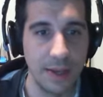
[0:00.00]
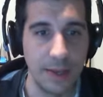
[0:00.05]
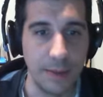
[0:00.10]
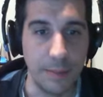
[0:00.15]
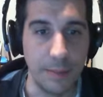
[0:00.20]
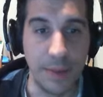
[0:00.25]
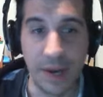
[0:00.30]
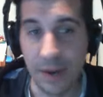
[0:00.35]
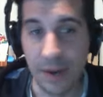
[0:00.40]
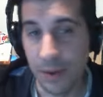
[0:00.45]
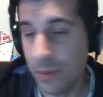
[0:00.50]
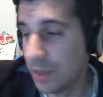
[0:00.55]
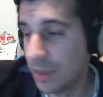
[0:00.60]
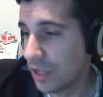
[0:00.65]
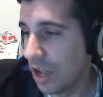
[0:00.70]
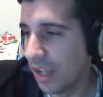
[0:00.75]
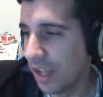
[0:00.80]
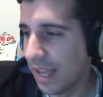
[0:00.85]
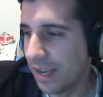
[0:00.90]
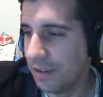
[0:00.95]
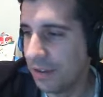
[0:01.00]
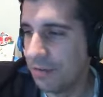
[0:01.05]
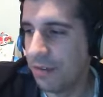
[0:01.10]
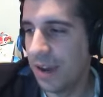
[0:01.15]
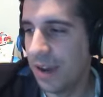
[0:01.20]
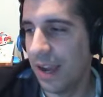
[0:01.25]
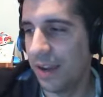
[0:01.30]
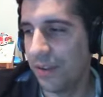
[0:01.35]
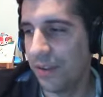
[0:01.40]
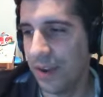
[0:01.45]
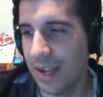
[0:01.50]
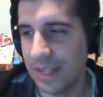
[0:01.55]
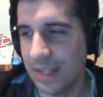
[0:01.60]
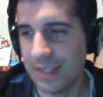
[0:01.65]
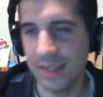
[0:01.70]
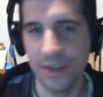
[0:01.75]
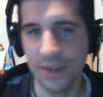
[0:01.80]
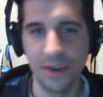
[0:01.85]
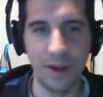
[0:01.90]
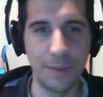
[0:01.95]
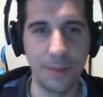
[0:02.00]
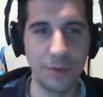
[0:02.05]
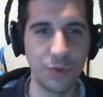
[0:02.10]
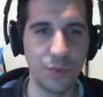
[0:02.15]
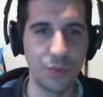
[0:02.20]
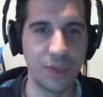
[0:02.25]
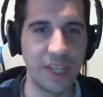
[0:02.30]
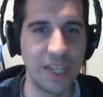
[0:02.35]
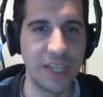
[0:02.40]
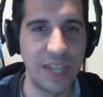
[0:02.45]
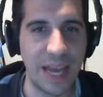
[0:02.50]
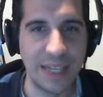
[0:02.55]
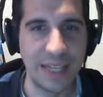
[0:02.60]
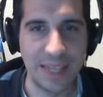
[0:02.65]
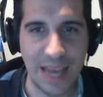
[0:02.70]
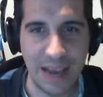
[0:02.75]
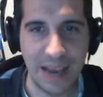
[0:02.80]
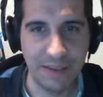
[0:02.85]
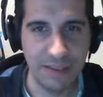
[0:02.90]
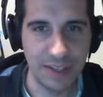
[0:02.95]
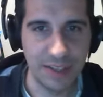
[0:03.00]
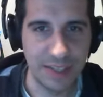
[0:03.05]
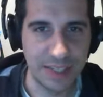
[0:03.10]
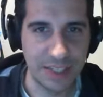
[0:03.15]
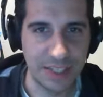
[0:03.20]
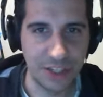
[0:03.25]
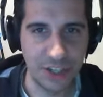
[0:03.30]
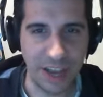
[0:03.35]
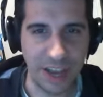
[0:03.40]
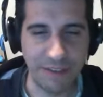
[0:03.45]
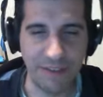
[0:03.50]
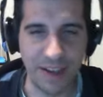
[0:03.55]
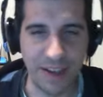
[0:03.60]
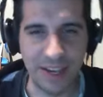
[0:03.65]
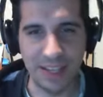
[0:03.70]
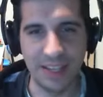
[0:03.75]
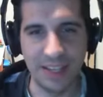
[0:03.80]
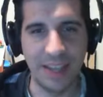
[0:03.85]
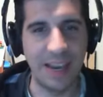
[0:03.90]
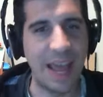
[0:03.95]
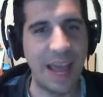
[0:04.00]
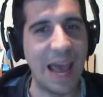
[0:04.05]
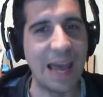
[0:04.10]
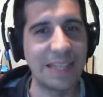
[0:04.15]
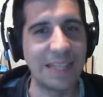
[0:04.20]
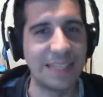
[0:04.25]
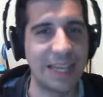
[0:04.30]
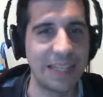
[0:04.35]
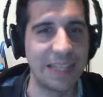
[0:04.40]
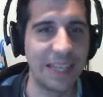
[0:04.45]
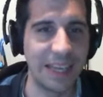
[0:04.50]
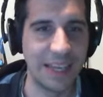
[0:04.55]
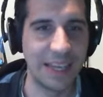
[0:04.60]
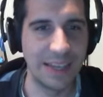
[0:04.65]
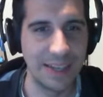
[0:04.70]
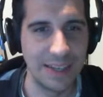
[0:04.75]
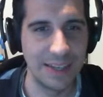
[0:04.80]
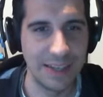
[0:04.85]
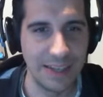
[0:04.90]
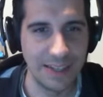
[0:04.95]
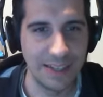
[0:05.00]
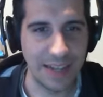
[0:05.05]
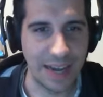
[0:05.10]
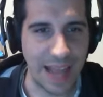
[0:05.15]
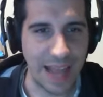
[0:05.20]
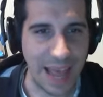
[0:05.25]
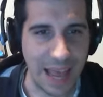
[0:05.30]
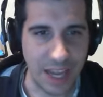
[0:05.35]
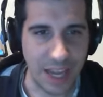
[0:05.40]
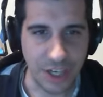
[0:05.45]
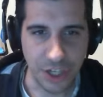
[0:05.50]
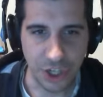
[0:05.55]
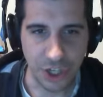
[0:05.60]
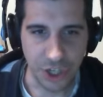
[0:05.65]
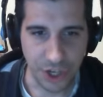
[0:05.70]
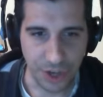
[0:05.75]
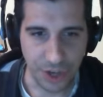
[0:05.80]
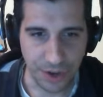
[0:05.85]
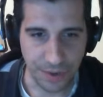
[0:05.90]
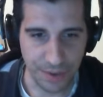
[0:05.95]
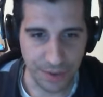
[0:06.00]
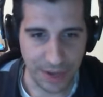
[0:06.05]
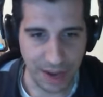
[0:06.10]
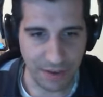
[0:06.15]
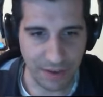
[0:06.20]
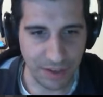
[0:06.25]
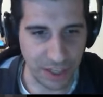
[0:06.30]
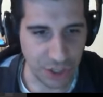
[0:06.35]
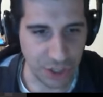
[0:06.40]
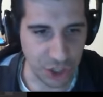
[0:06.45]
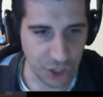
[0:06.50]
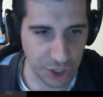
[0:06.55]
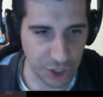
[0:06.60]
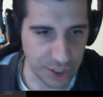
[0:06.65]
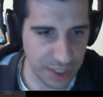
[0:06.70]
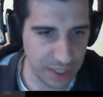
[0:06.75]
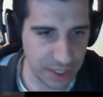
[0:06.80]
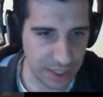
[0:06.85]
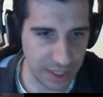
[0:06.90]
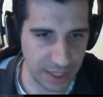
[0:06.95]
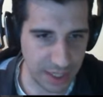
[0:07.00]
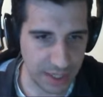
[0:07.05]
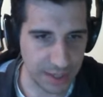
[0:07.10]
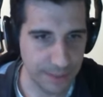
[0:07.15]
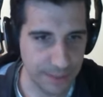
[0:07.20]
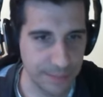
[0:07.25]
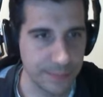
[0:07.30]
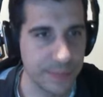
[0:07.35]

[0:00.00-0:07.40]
But it was all I could find, right? So I'm just really glad to have this. I find it adds that, like, that edge, you know? Everything just looks clean.